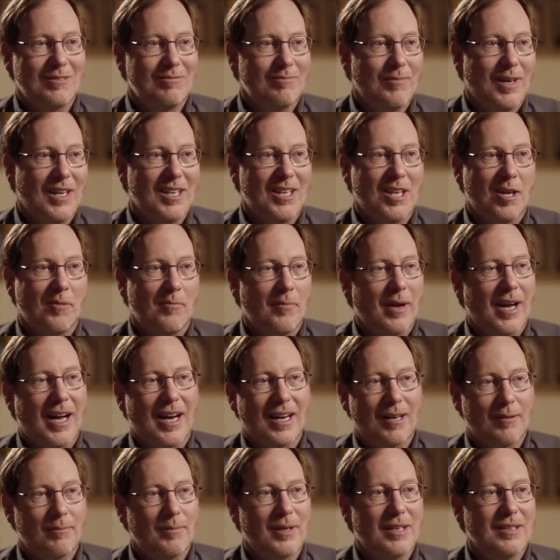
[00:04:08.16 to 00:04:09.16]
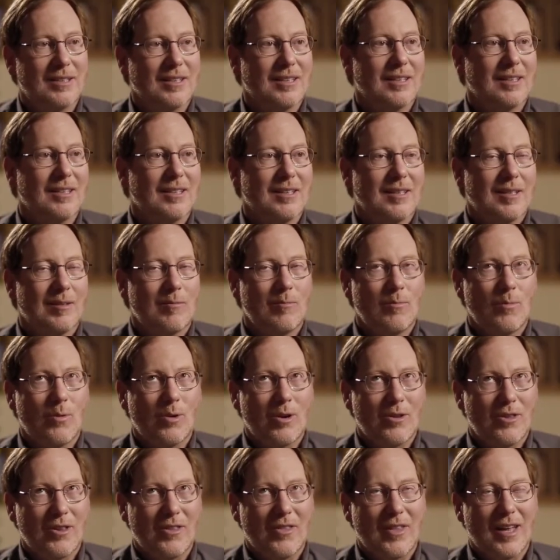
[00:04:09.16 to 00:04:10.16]
and might come back. But
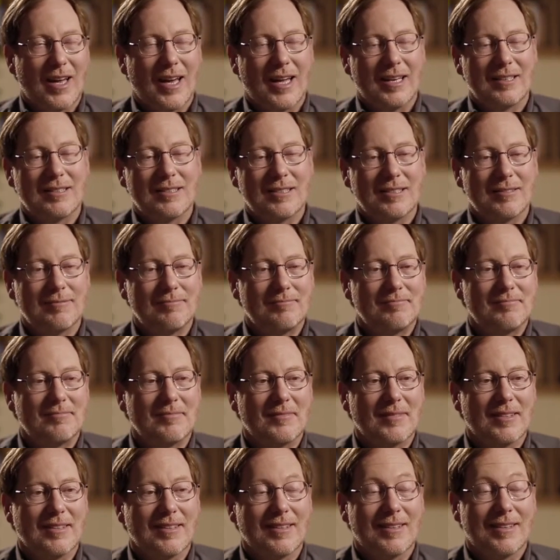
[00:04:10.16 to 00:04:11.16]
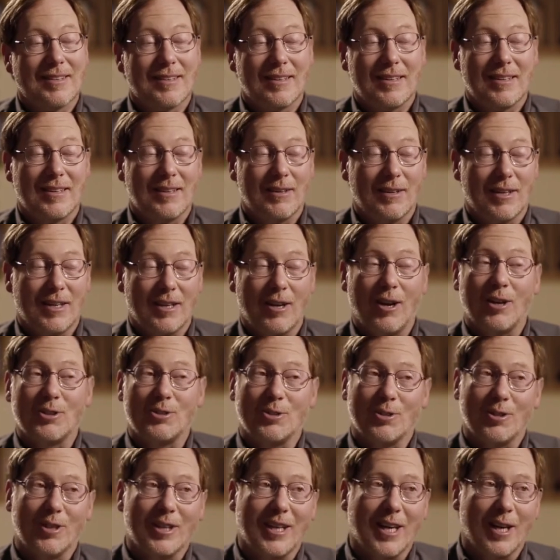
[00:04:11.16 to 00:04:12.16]
more than that, he
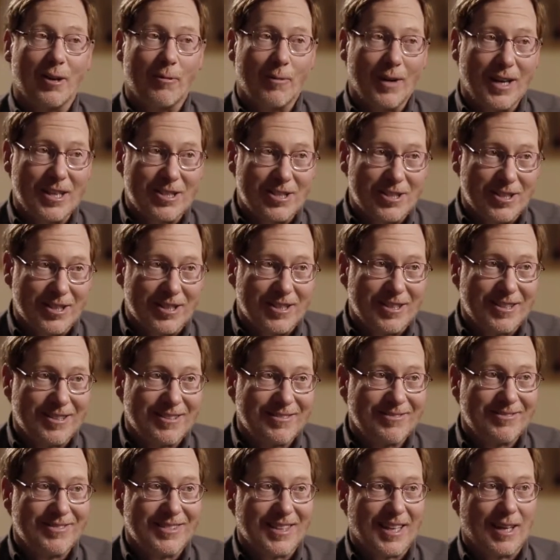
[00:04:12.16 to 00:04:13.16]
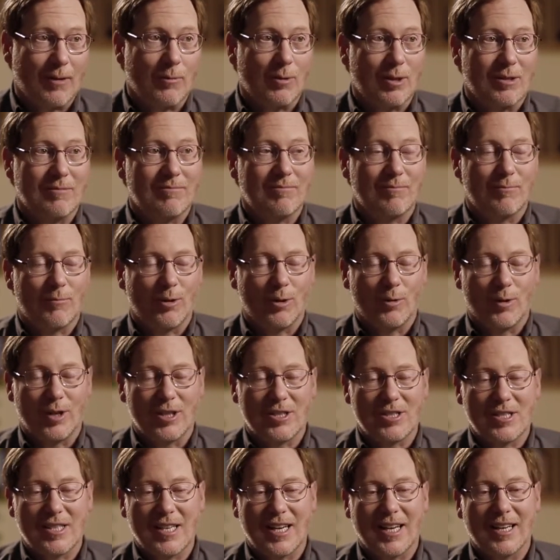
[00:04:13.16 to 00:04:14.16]
also could get arrested. That would ruin
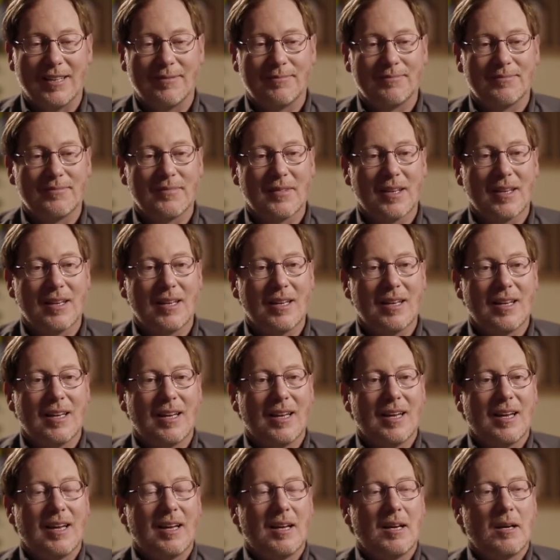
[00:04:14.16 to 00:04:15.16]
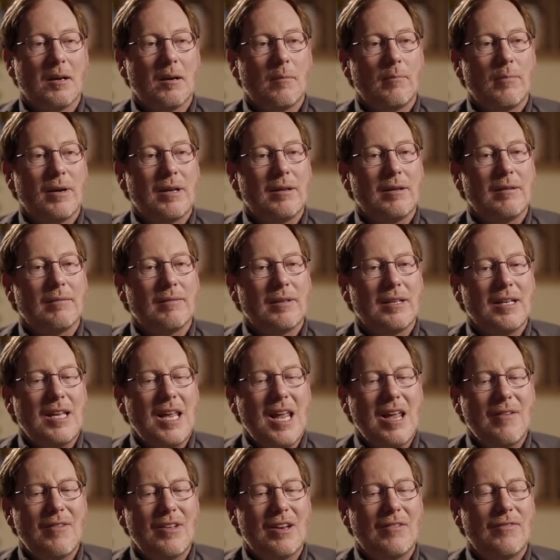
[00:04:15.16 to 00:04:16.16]
his day. But
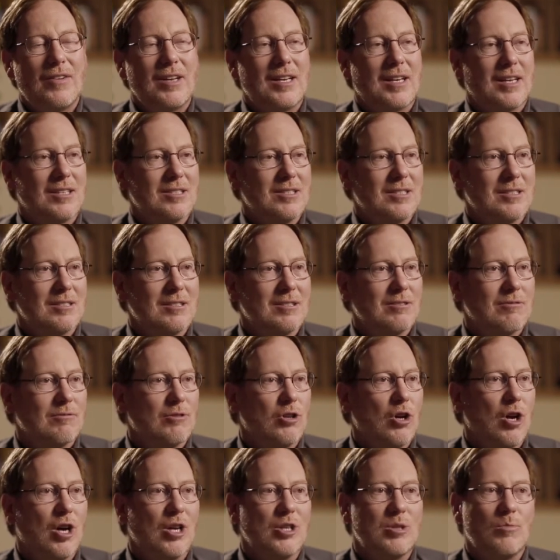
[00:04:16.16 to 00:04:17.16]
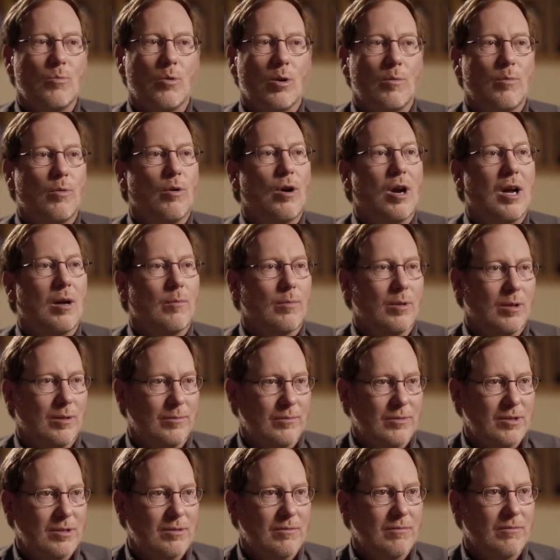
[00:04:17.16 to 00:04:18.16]
even if he doesn't cause more
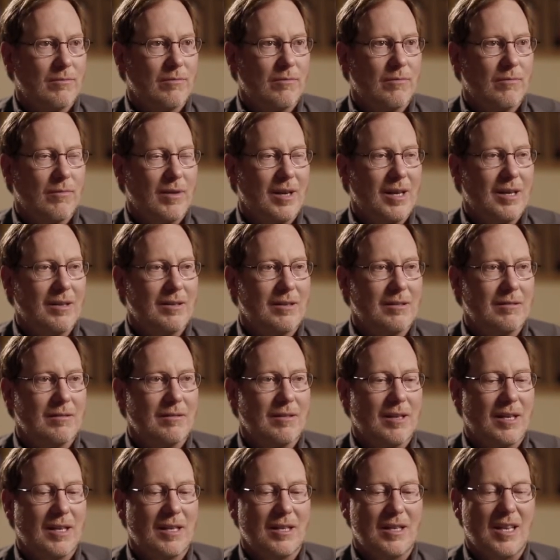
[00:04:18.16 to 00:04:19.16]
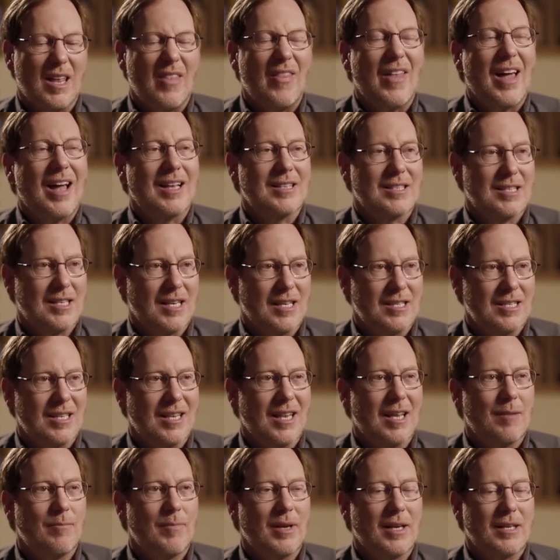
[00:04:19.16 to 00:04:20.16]
problems in that sense,
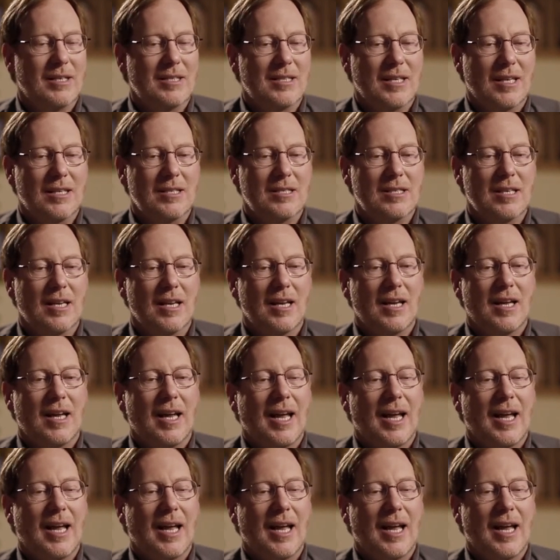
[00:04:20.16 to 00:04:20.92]
in that big sense,